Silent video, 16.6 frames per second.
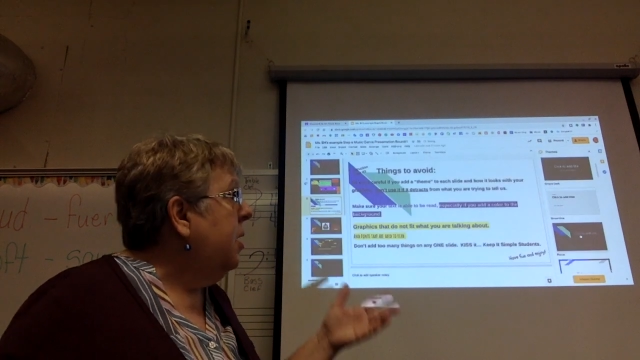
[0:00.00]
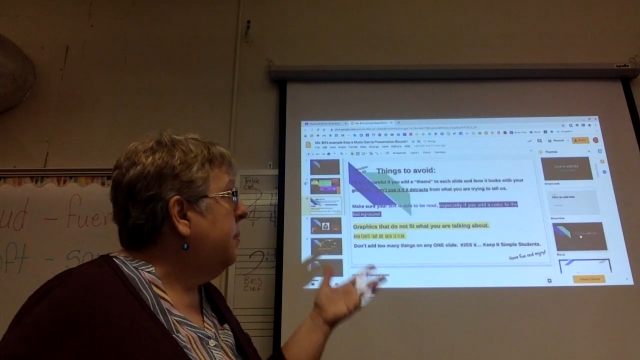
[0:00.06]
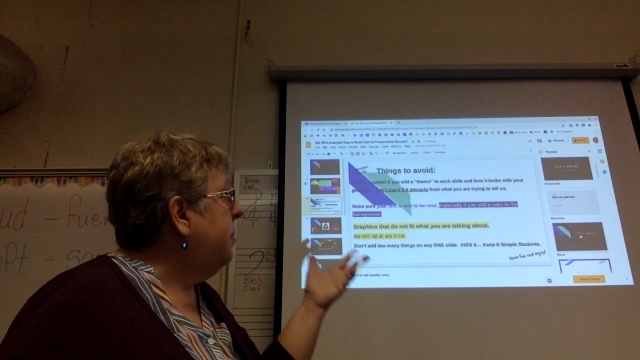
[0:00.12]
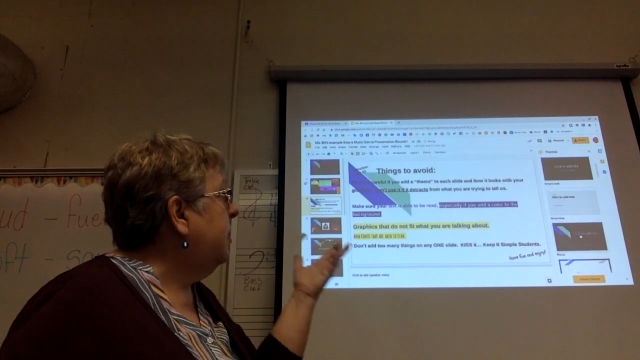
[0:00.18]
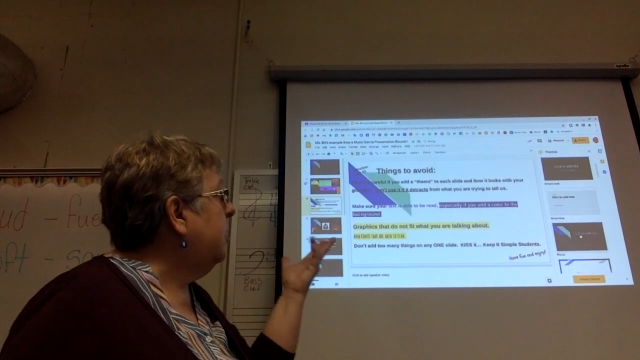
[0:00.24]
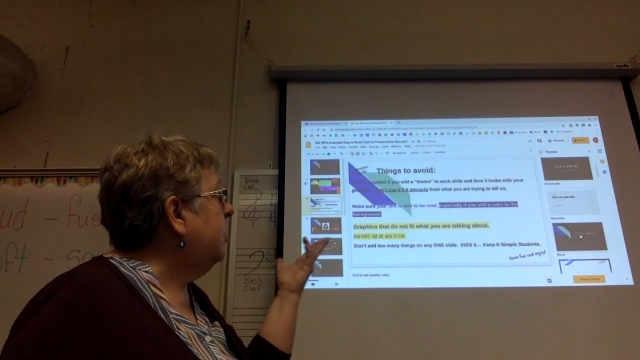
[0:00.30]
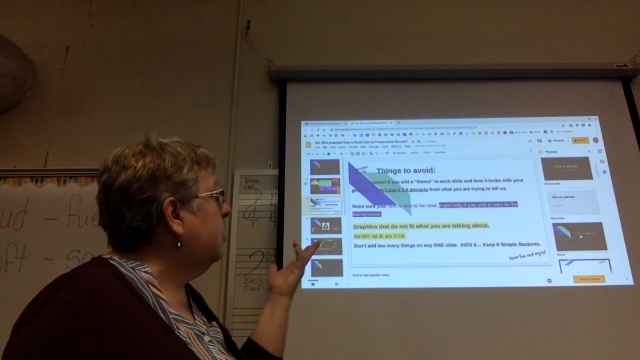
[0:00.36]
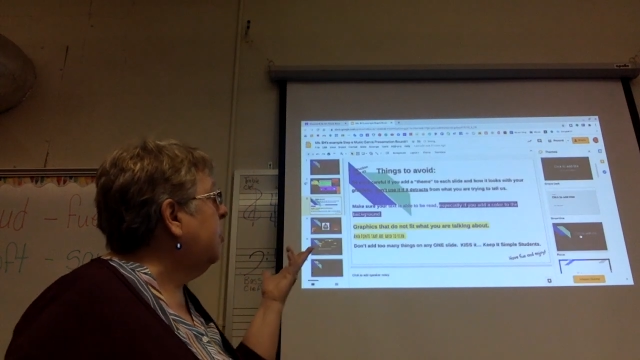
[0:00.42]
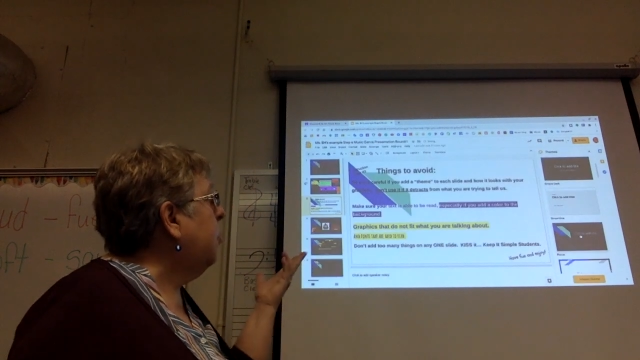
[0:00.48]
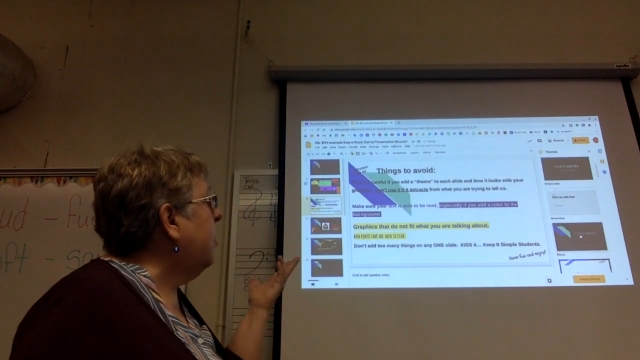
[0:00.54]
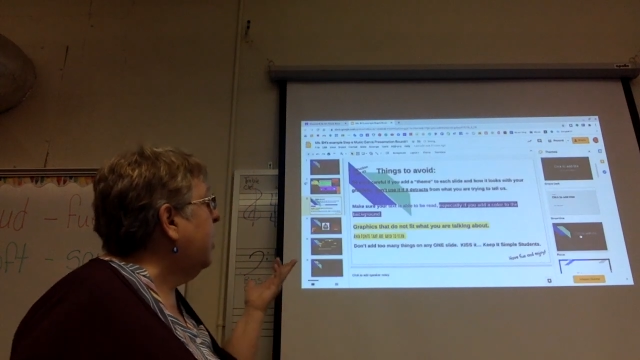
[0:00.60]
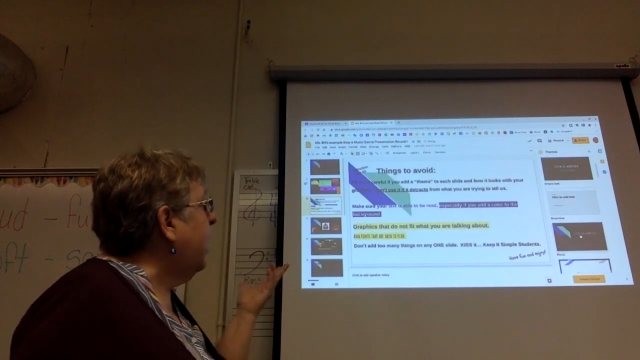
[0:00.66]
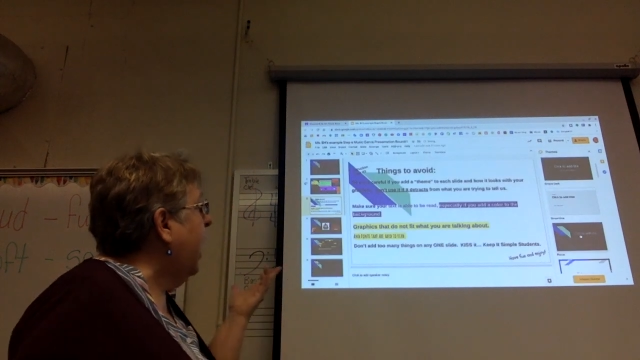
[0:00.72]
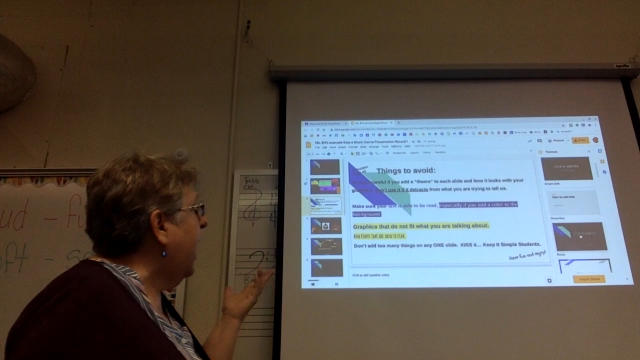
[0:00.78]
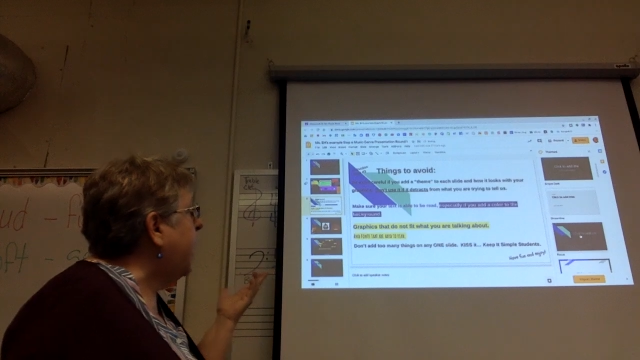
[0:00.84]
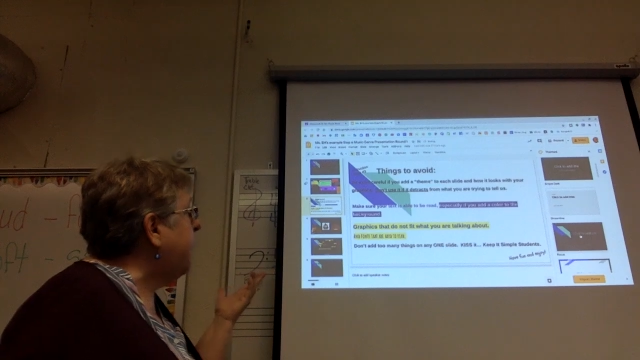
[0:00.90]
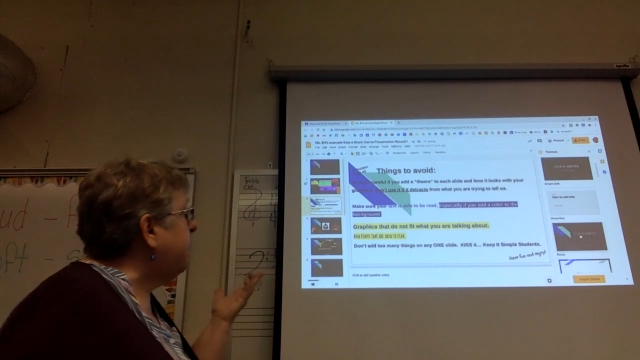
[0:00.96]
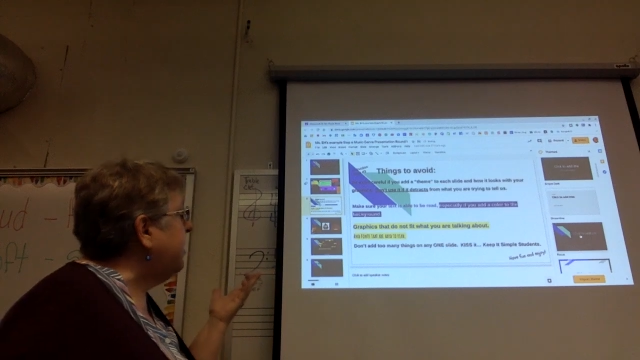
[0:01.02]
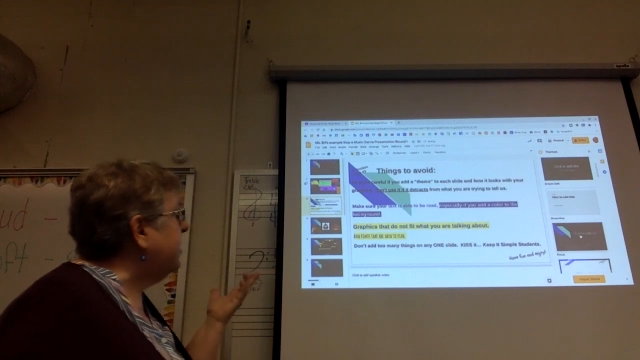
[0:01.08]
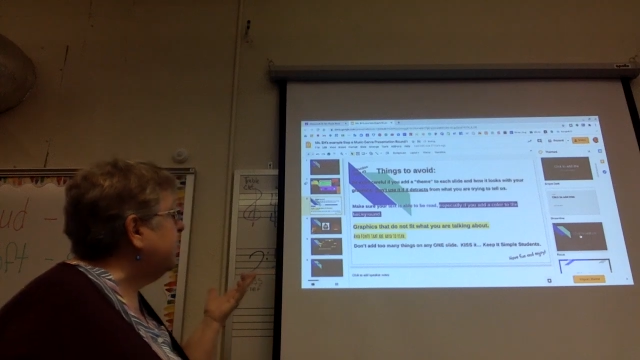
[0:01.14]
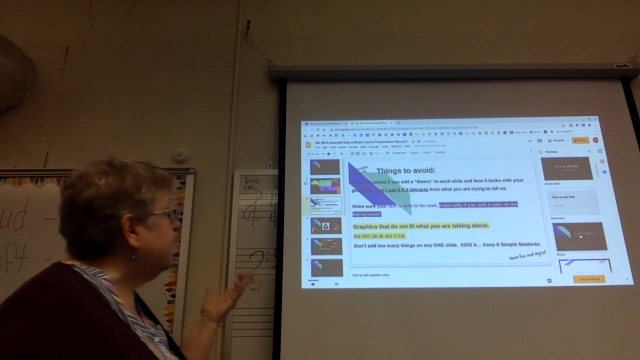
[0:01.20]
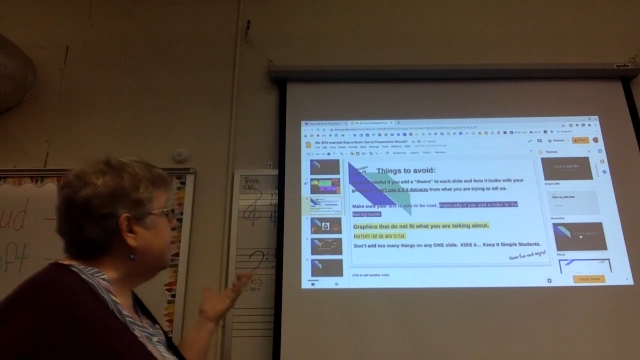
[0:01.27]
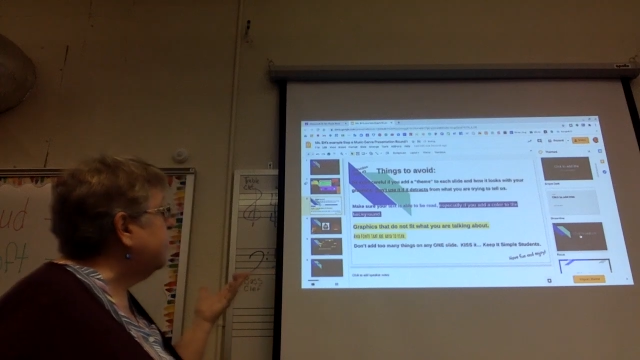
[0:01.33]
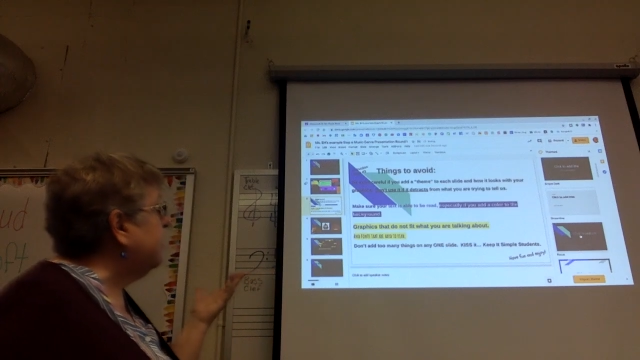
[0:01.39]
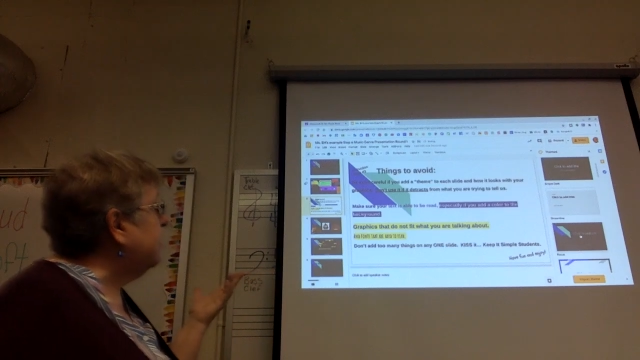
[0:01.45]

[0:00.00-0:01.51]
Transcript: But look what happens.